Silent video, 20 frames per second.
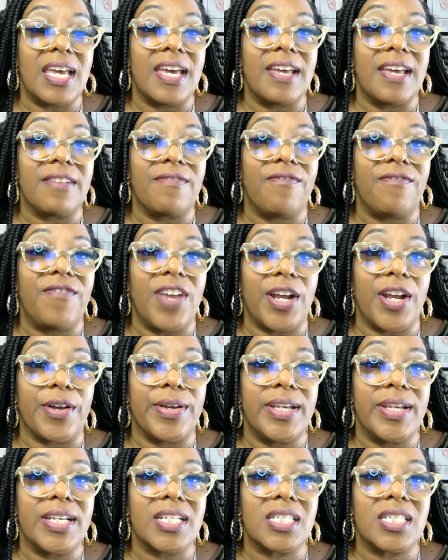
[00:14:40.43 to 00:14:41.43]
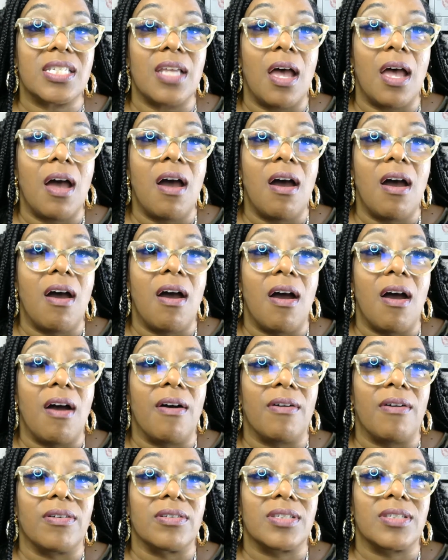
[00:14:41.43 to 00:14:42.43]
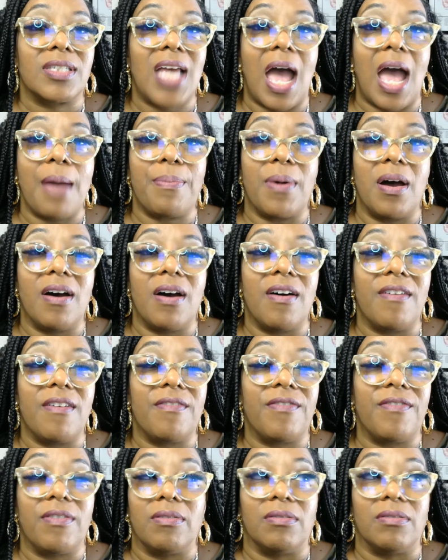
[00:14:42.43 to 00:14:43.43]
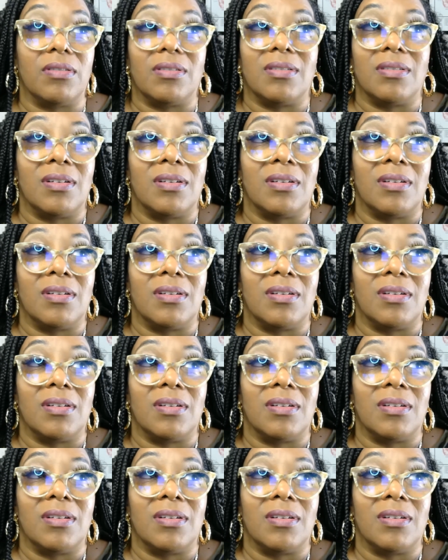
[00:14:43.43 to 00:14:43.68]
and various type of